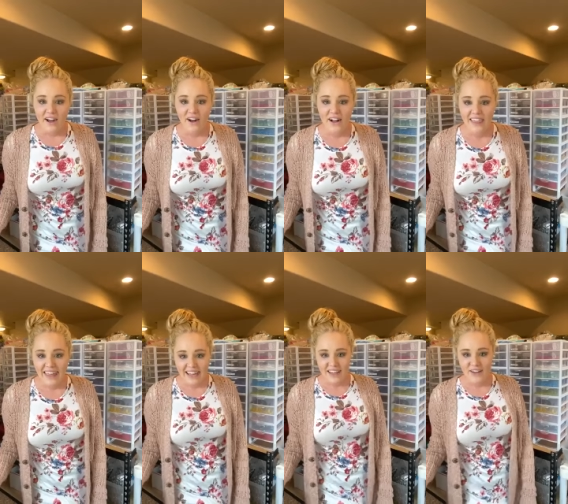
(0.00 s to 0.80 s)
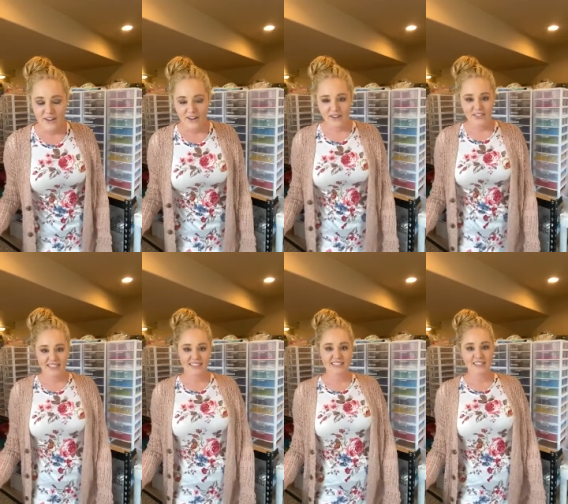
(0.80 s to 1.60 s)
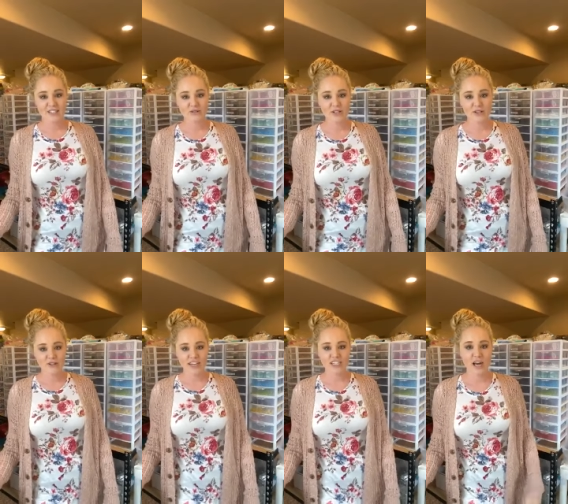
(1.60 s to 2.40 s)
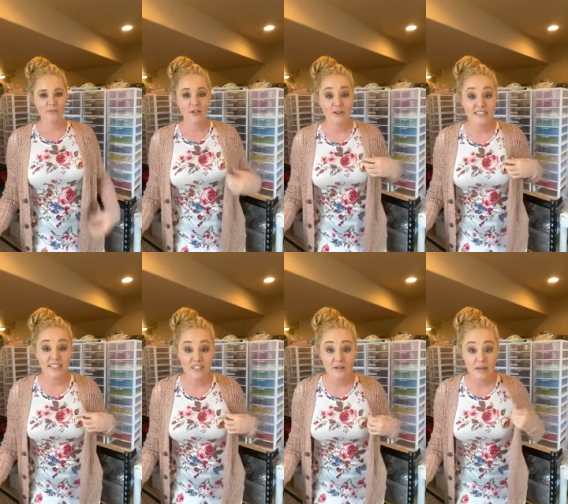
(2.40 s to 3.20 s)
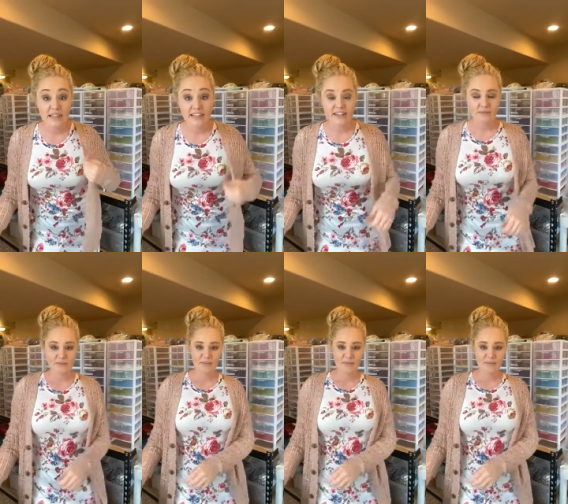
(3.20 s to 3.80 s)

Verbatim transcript: Oh, thank you. Krista says you're doing a great job. You know, it's a little by little.